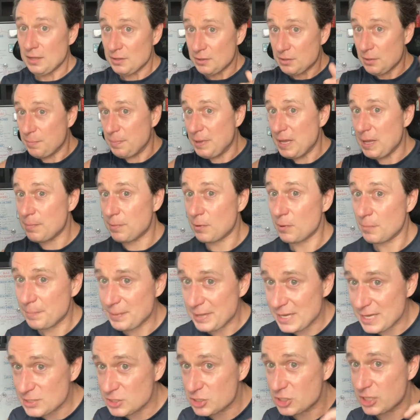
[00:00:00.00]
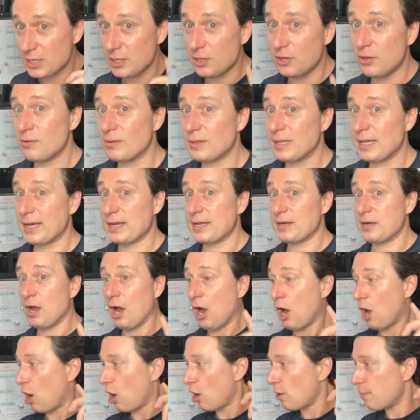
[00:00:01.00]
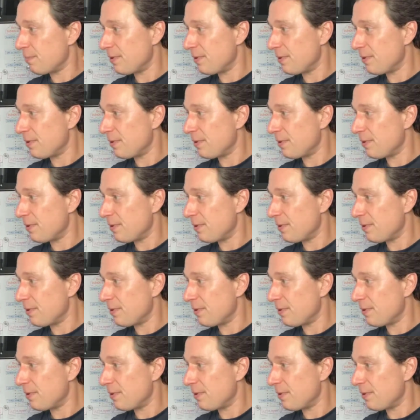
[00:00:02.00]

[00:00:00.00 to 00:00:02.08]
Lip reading: The people pitching you, Lynn, are